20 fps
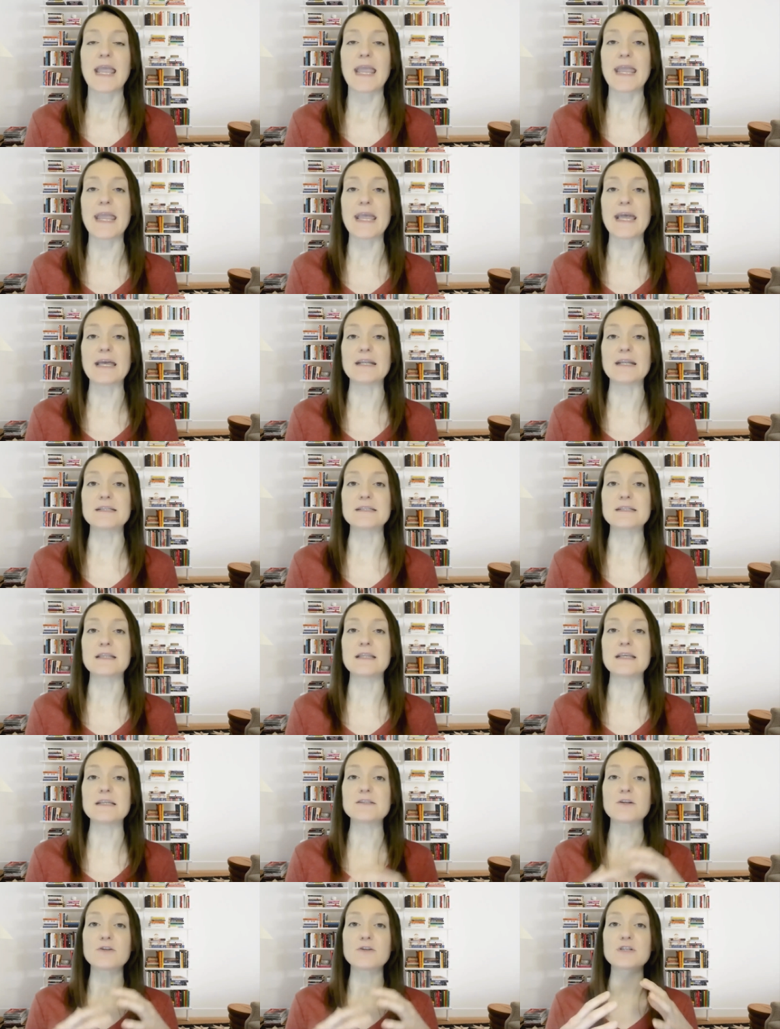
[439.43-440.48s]
And
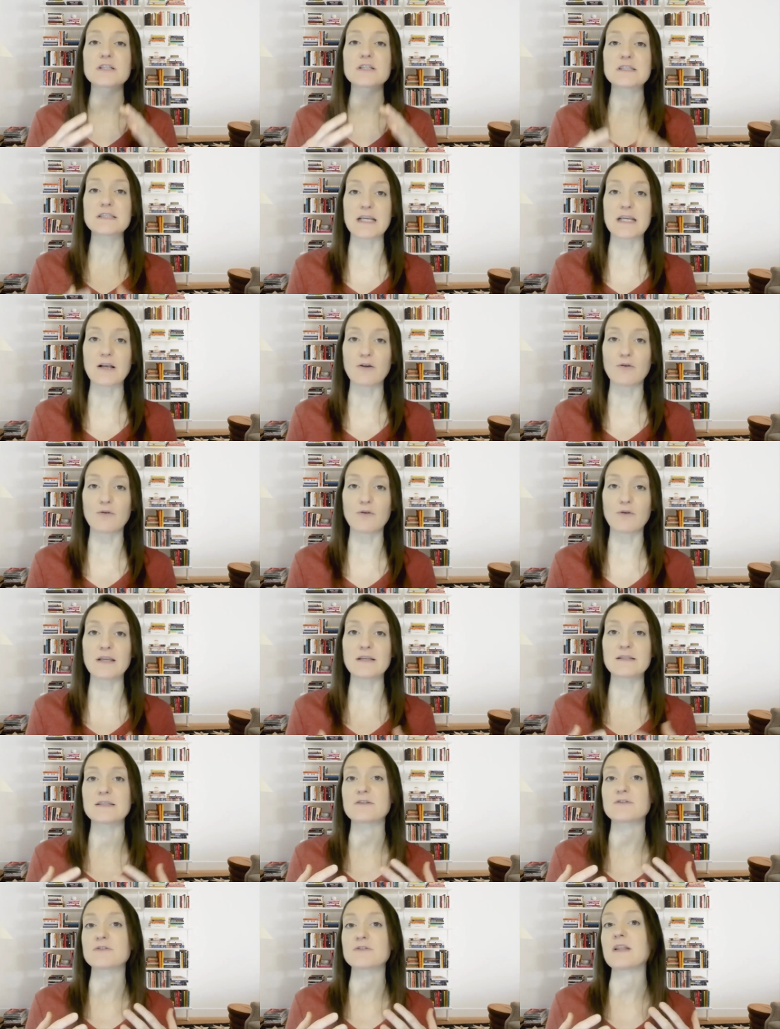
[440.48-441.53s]
these are just single
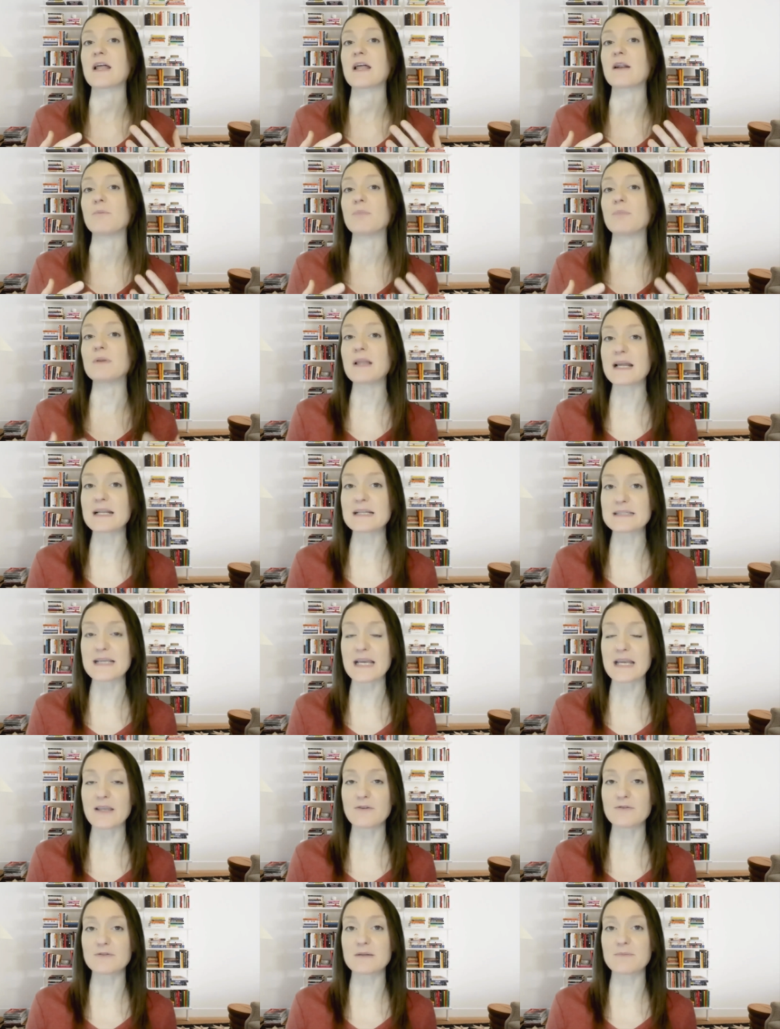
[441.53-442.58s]
oils. There's a lot of blends I
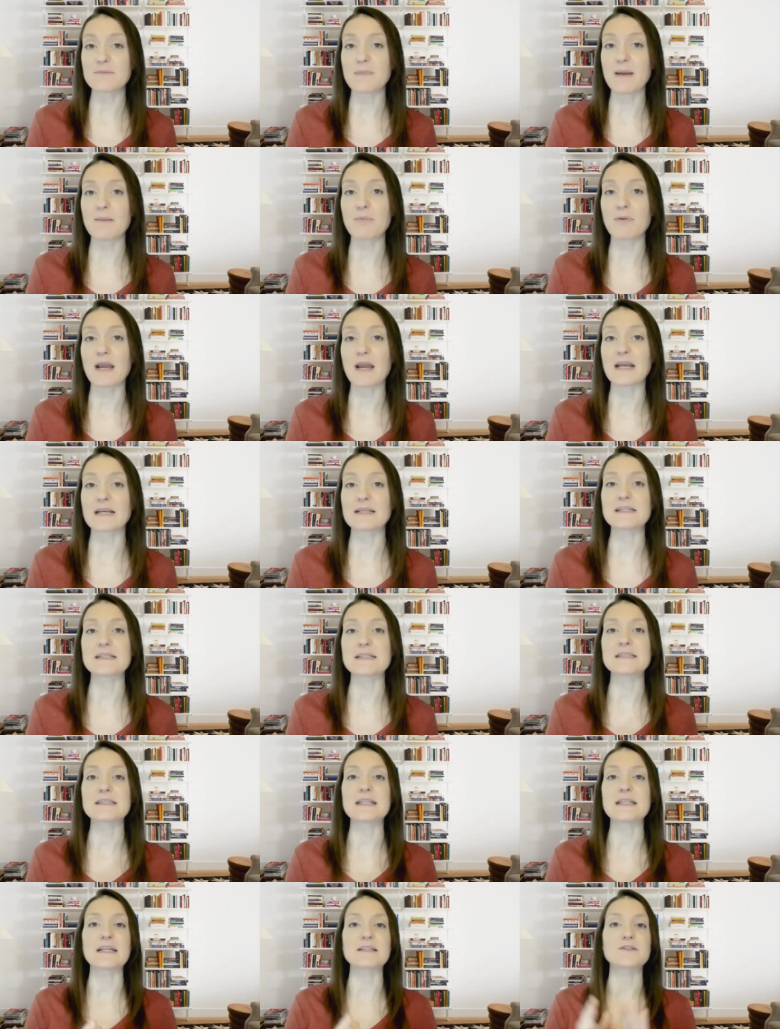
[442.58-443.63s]
use in my
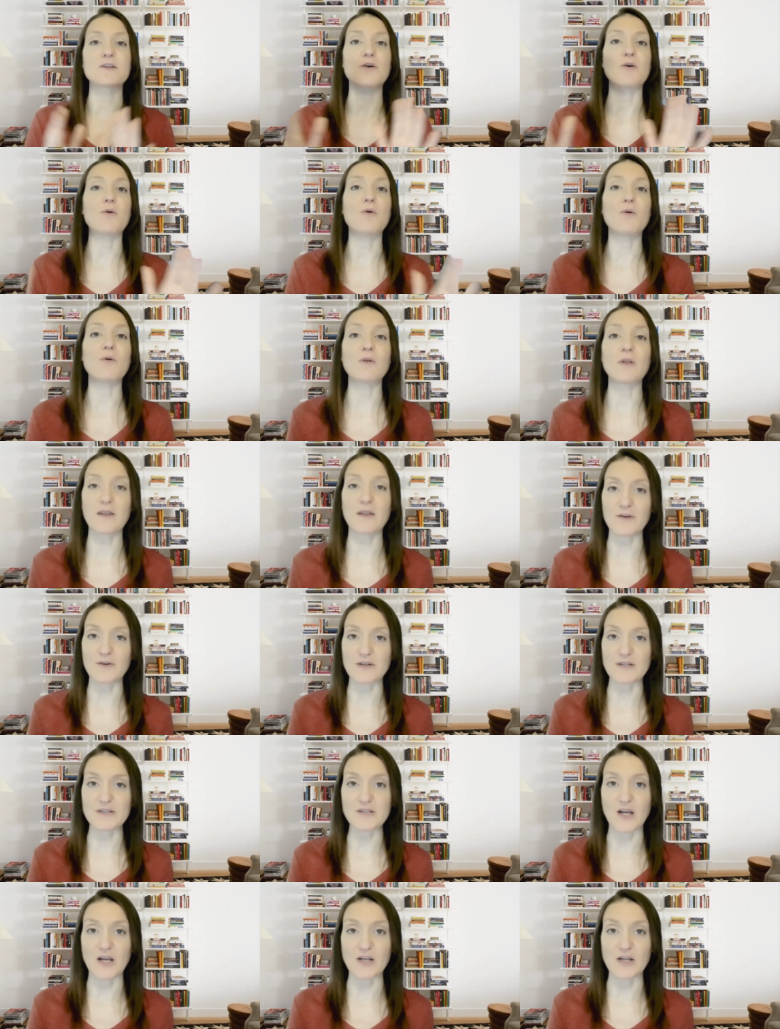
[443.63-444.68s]
practice. That's a whole other
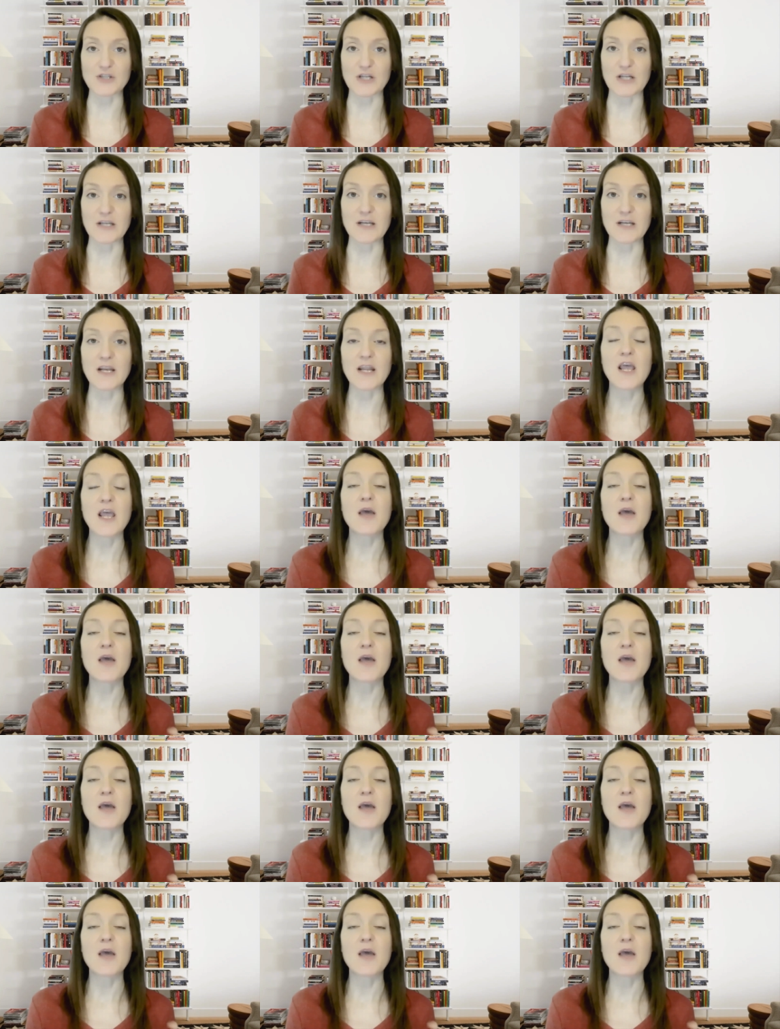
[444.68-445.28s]
discussion.